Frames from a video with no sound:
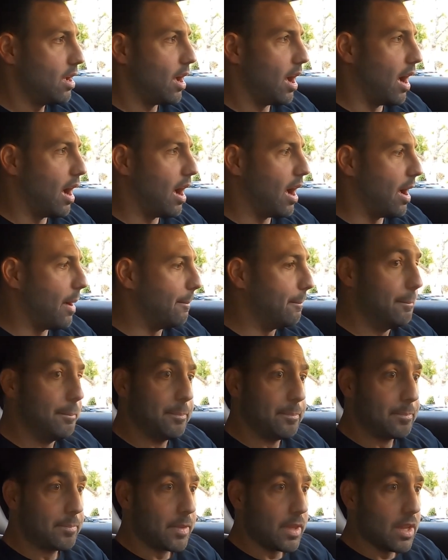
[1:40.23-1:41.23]

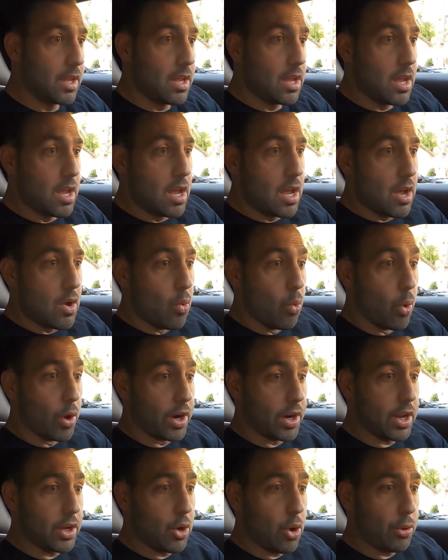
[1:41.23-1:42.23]
We're
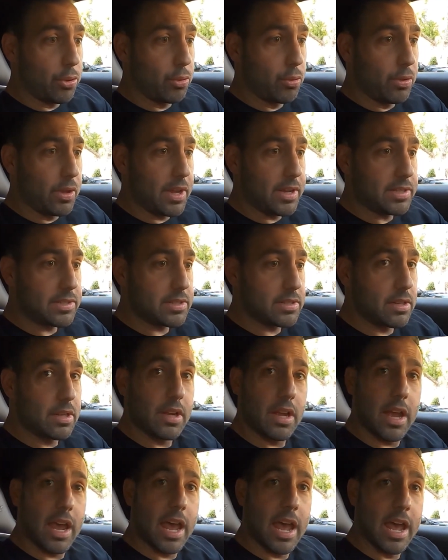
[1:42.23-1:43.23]
gonna go through this
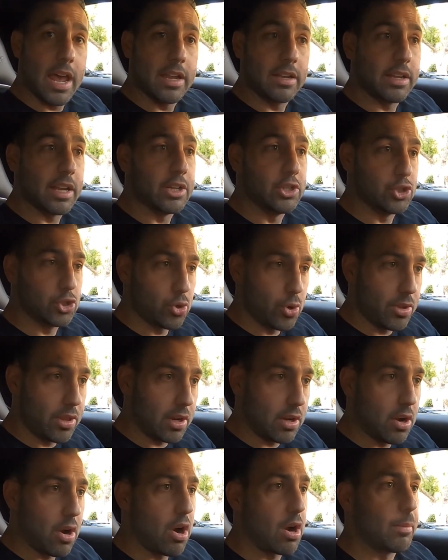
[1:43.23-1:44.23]
and enjoy the
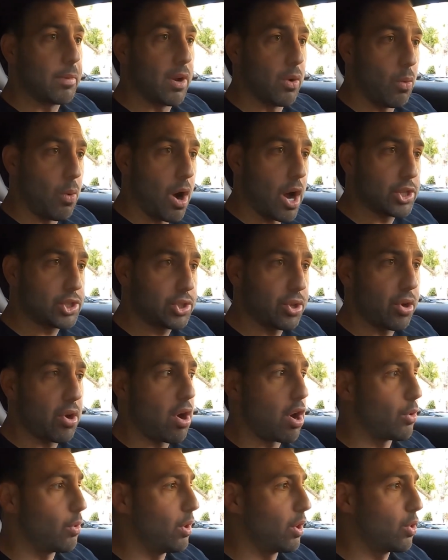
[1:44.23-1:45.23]
car. I'm gonna wash the
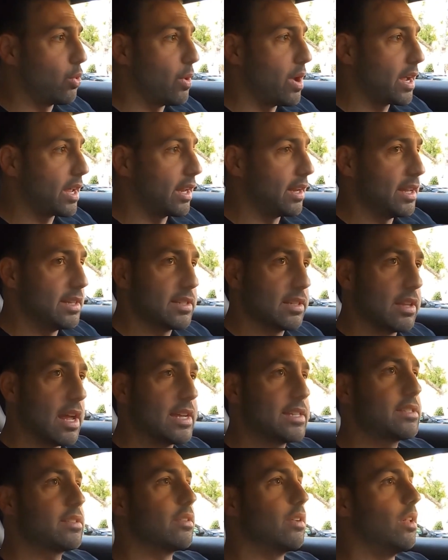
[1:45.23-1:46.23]
car real quick. It needs a
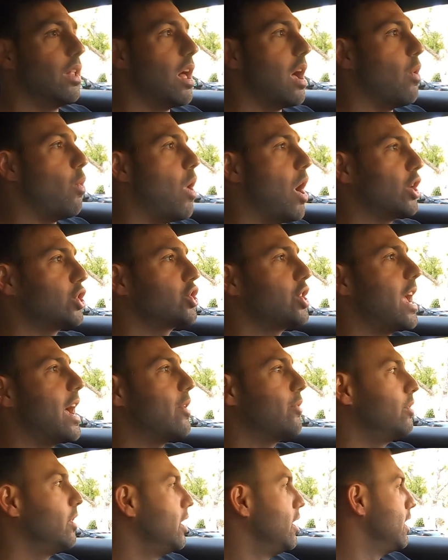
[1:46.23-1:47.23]
nice little wash
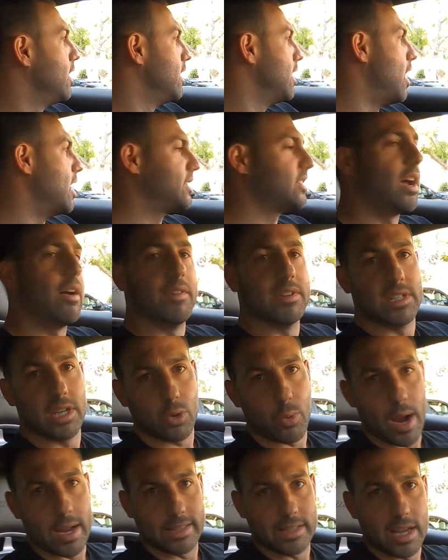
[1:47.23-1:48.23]
down. It's obviously
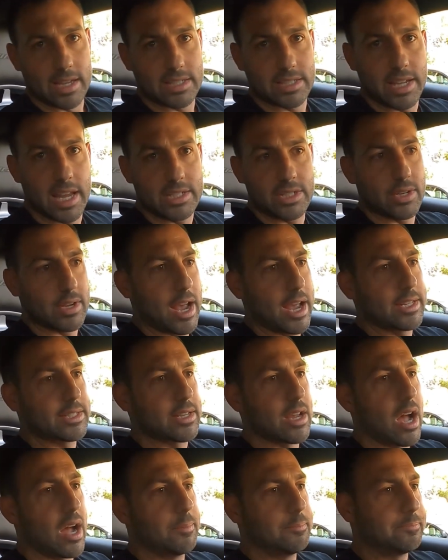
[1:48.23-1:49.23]
quite dusty, as you guys
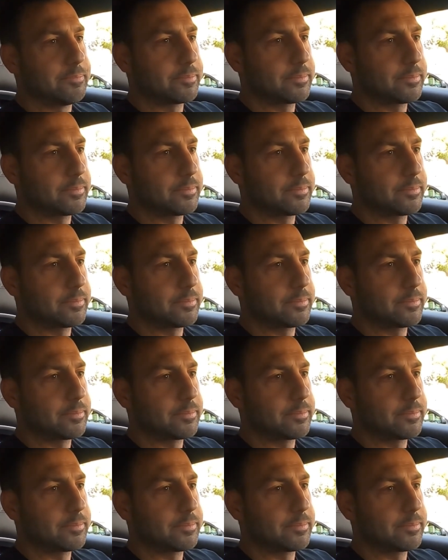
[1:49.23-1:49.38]
saw.